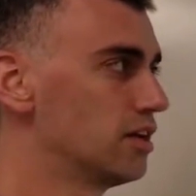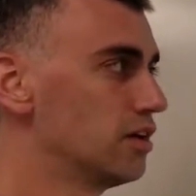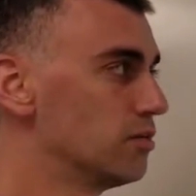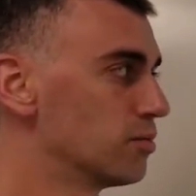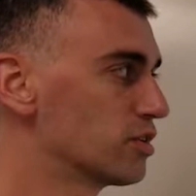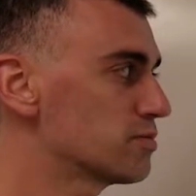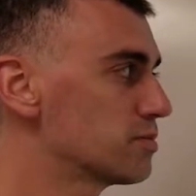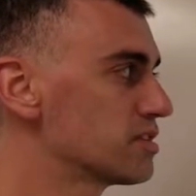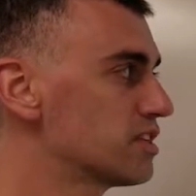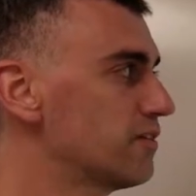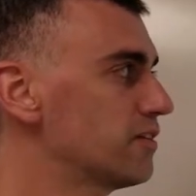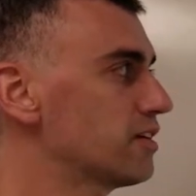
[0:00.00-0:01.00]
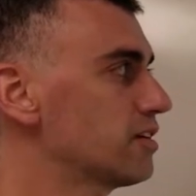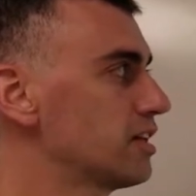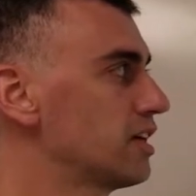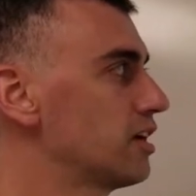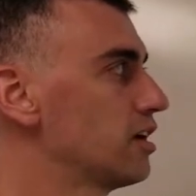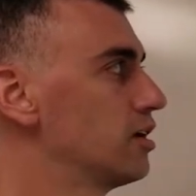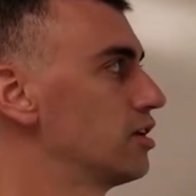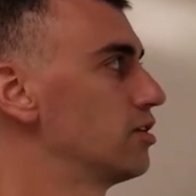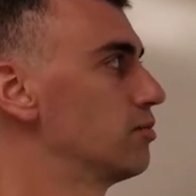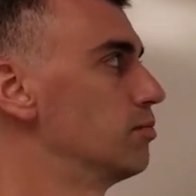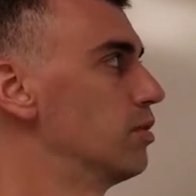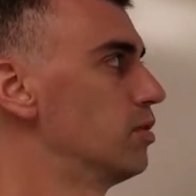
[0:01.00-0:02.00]
More specifically,
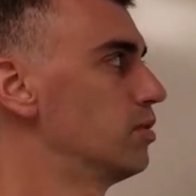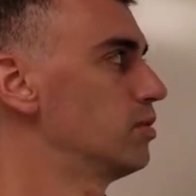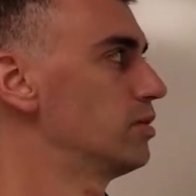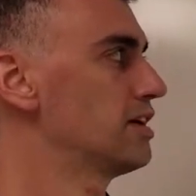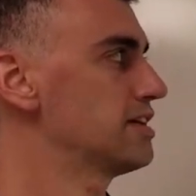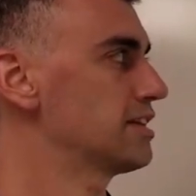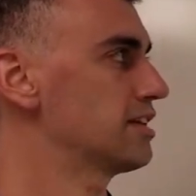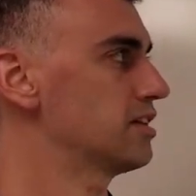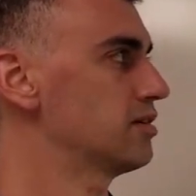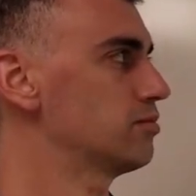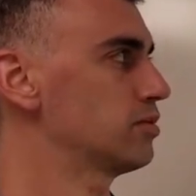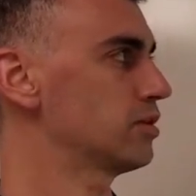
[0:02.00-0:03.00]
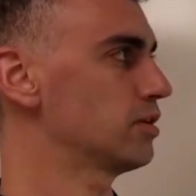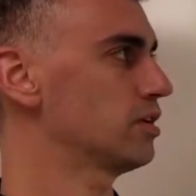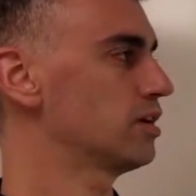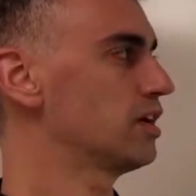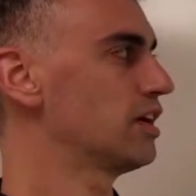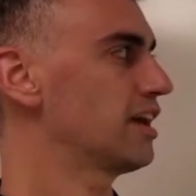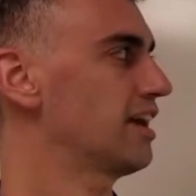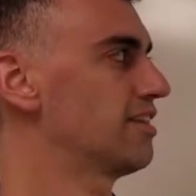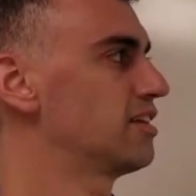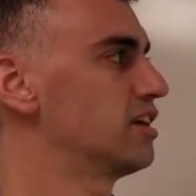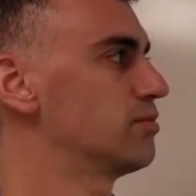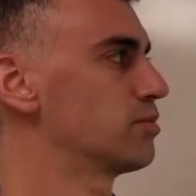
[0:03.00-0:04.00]
mole is a number, and the
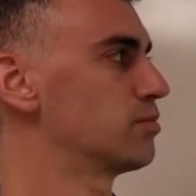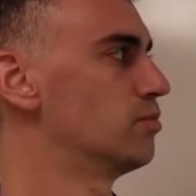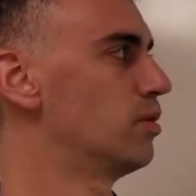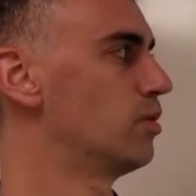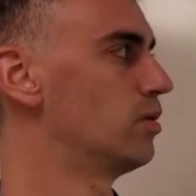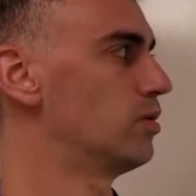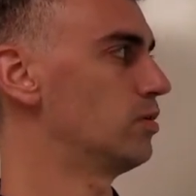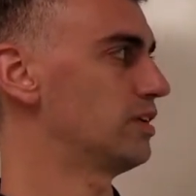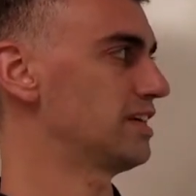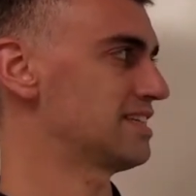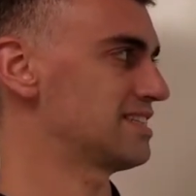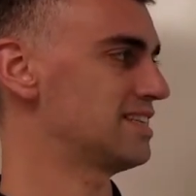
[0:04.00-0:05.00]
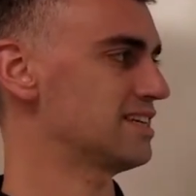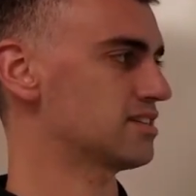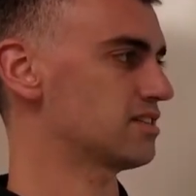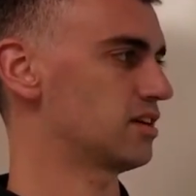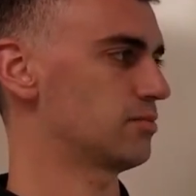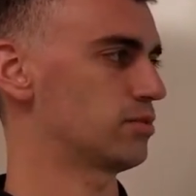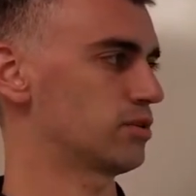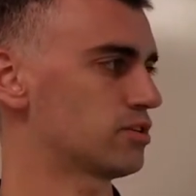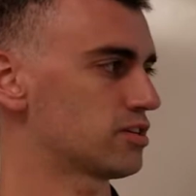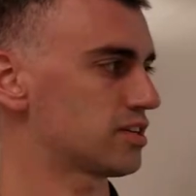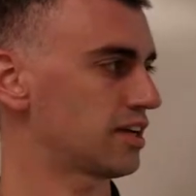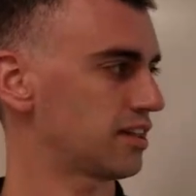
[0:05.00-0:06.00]
number mole is this number,
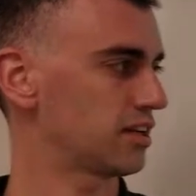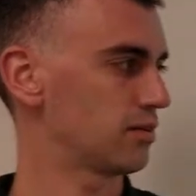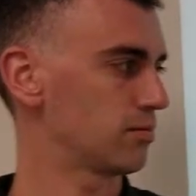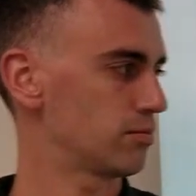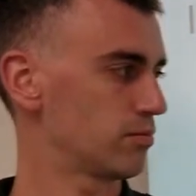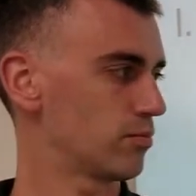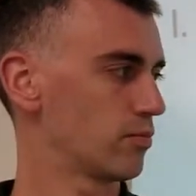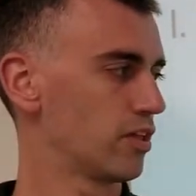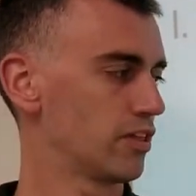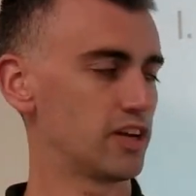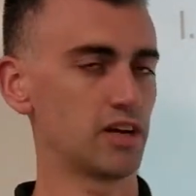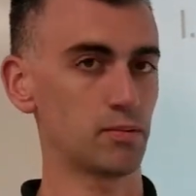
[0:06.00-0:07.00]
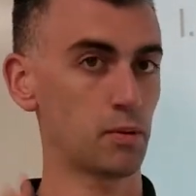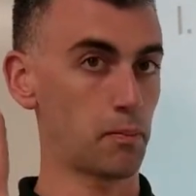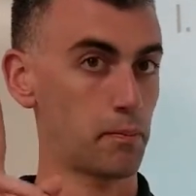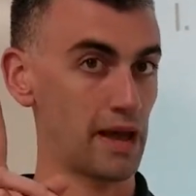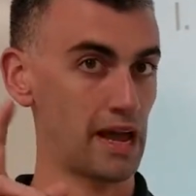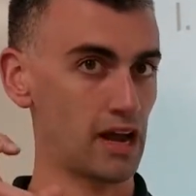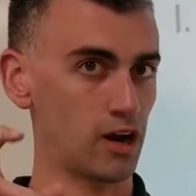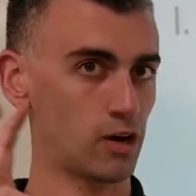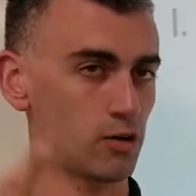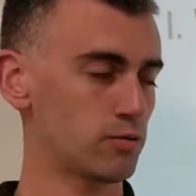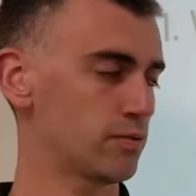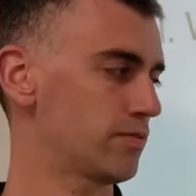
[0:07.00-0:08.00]
just like the number
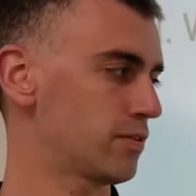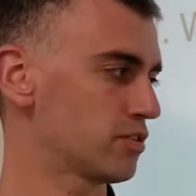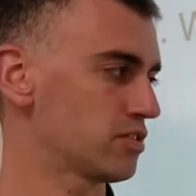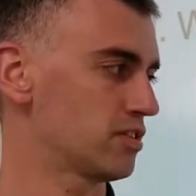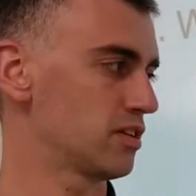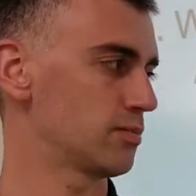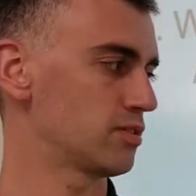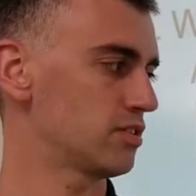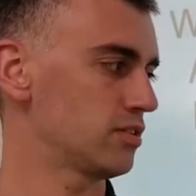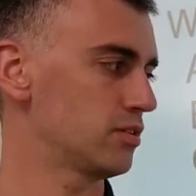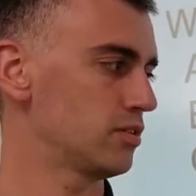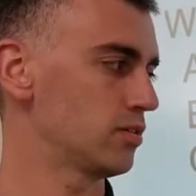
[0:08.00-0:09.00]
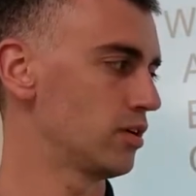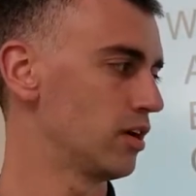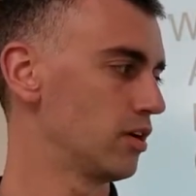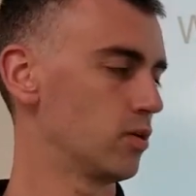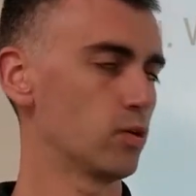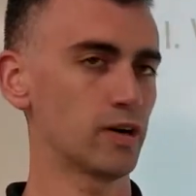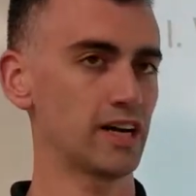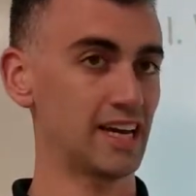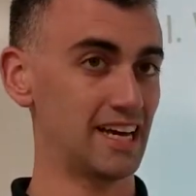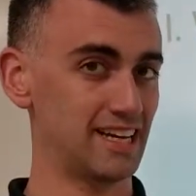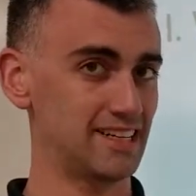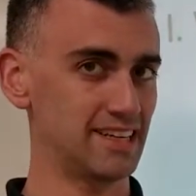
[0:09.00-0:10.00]
pair refers to the number 2, or
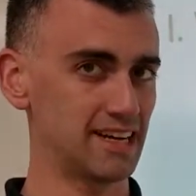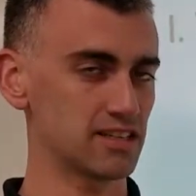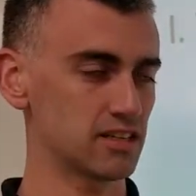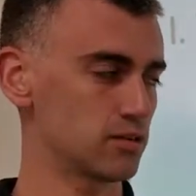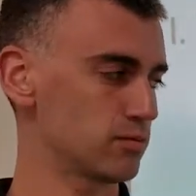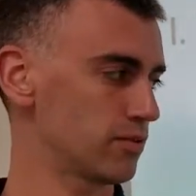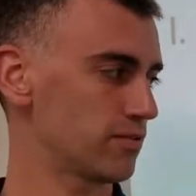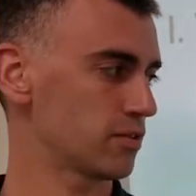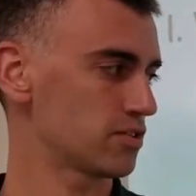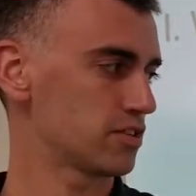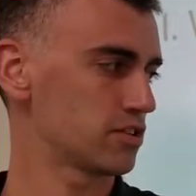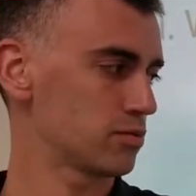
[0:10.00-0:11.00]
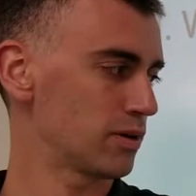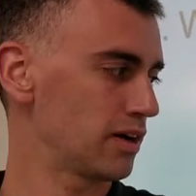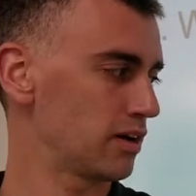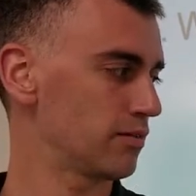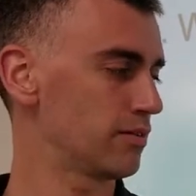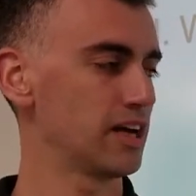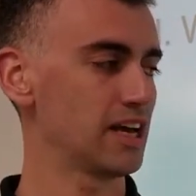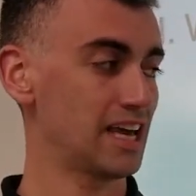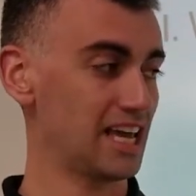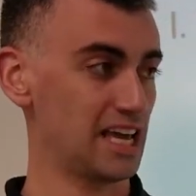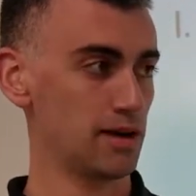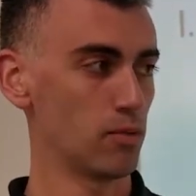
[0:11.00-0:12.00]
a dozen refers to 12,
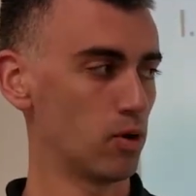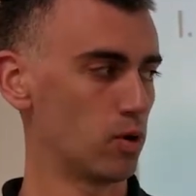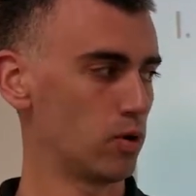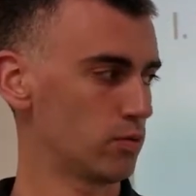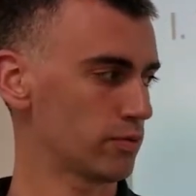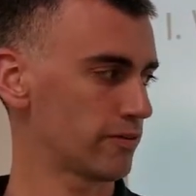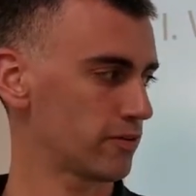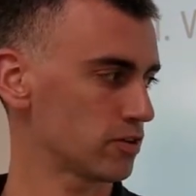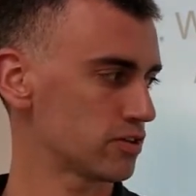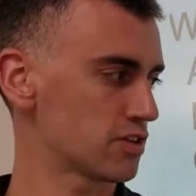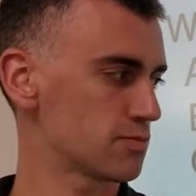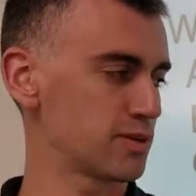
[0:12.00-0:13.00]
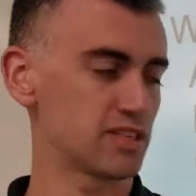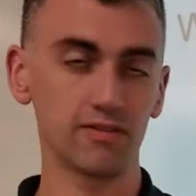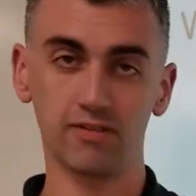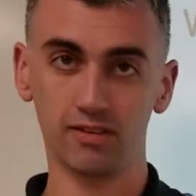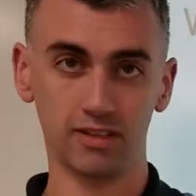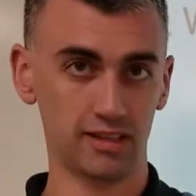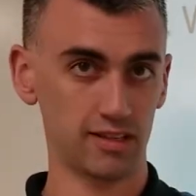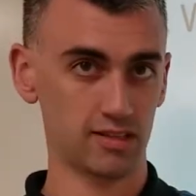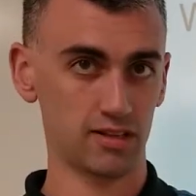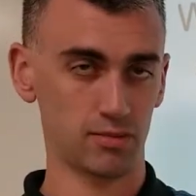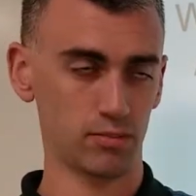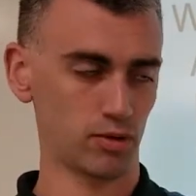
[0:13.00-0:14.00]
a mole refers to specifically this
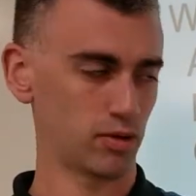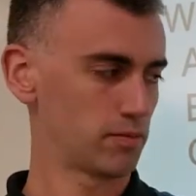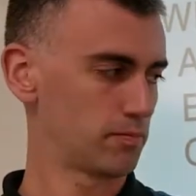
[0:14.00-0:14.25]
number.